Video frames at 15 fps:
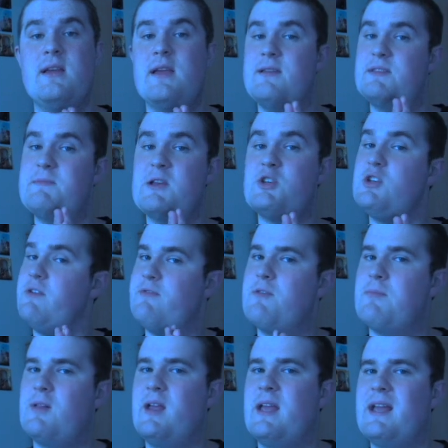especially if you're
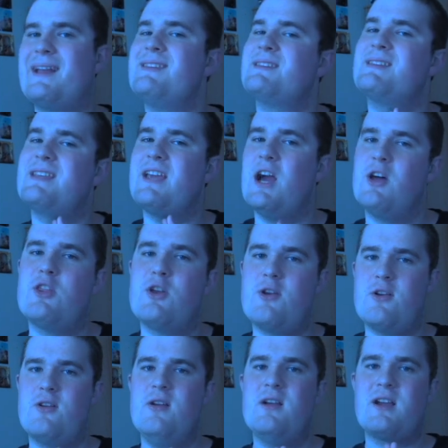playing against the
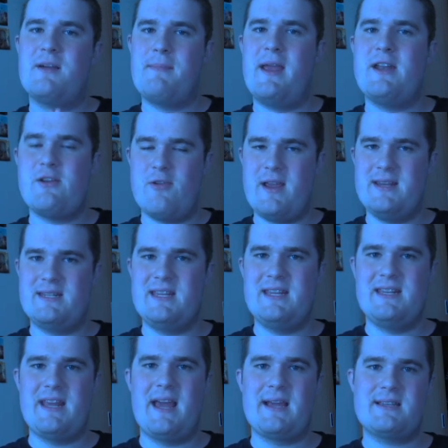other Commander
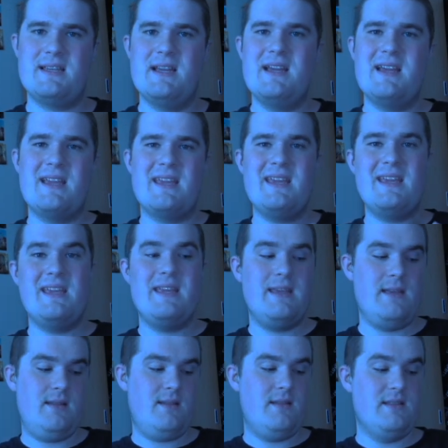18 decks,
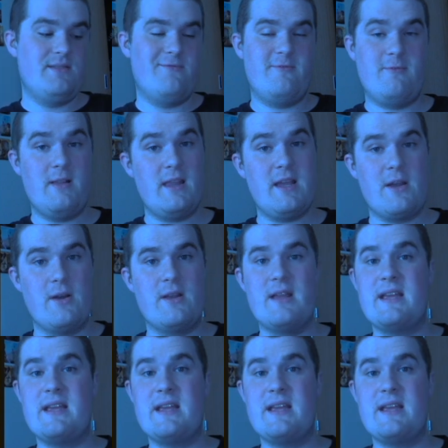he is really good.